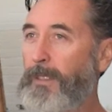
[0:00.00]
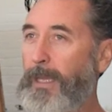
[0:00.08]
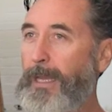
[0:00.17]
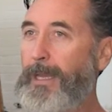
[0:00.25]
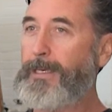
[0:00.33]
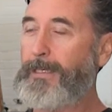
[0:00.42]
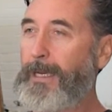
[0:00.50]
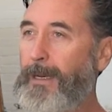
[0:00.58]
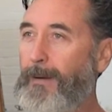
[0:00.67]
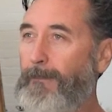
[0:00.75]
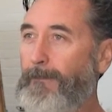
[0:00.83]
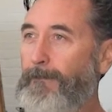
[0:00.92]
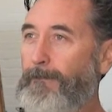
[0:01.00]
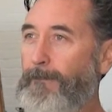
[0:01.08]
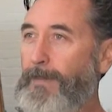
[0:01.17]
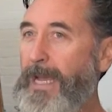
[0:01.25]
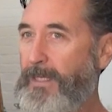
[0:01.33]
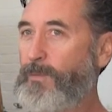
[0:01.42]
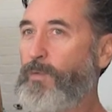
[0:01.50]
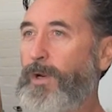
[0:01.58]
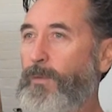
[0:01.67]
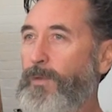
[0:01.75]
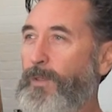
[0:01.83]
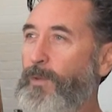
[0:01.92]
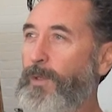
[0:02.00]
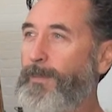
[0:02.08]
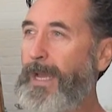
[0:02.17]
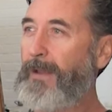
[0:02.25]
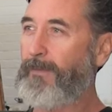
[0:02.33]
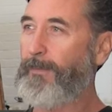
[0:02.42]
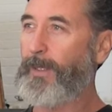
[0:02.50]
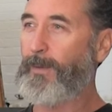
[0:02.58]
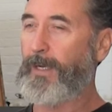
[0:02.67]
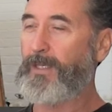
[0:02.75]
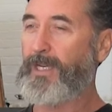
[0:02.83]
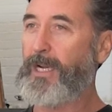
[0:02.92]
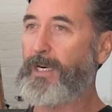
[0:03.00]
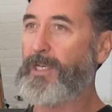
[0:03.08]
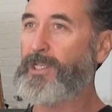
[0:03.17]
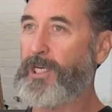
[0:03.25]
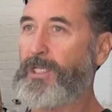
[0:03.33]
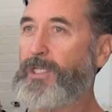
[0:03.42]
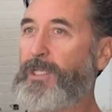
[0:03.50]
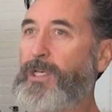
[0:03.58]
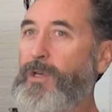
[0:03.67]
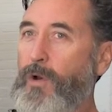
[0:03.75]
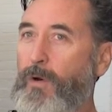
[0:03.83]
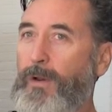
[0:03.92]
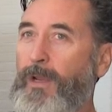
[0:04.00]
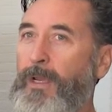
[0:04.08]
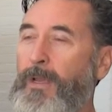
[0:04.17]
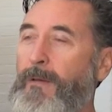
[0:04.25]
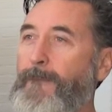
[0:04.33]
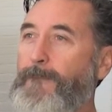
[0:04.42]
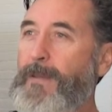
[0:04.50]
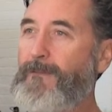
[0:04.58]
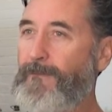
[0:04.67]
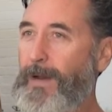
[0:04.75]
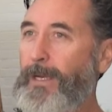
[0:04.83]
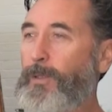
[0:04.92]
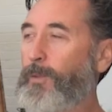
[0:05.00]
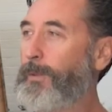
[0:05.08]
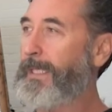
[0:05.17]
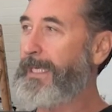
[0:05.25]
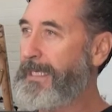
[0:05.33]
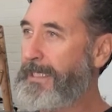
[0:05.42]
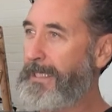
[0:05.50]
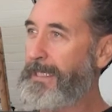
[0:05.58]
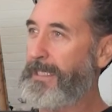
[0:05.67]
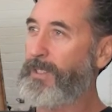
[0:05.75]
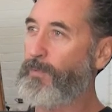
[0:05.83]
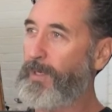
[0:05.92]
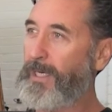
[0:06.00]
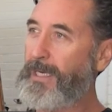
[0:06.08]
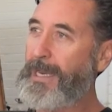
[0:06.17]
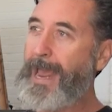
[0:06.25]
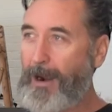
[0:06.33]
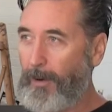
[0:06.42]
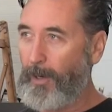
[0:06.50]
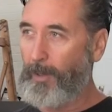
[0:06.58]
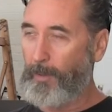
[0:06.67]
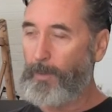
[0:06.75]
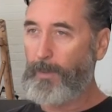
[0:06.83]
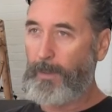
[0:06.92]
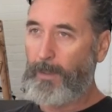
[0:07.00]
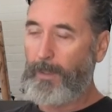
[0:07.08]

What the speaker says: And that's what it was all about for me when I was younger, just to not be funneled into this really narrow